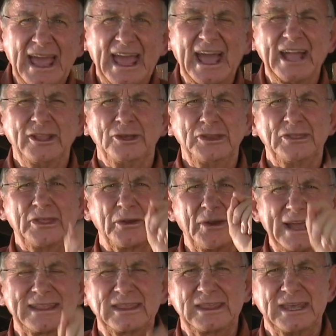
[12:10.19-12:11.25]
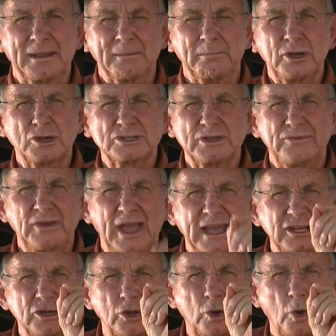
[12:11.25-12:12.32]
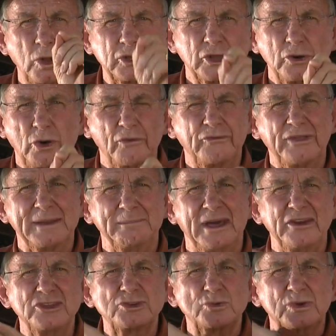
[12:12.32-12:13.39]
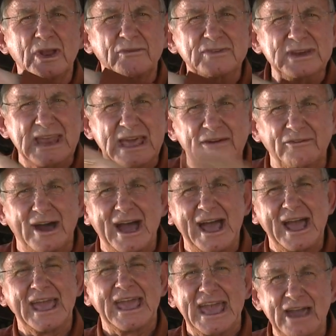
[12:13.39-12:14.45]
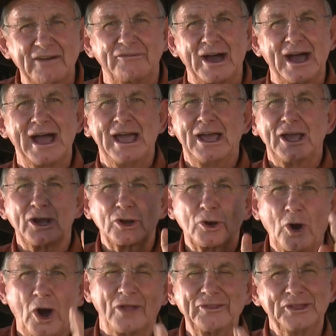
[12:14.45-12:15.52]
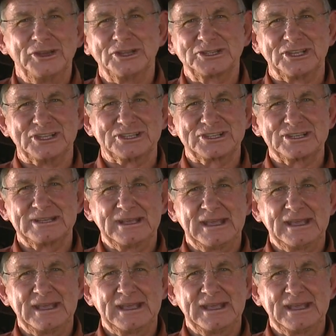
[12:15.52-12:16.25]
And you did the right thing. Because if you hadn't called it off, that marriage would have never, ever gone the distance.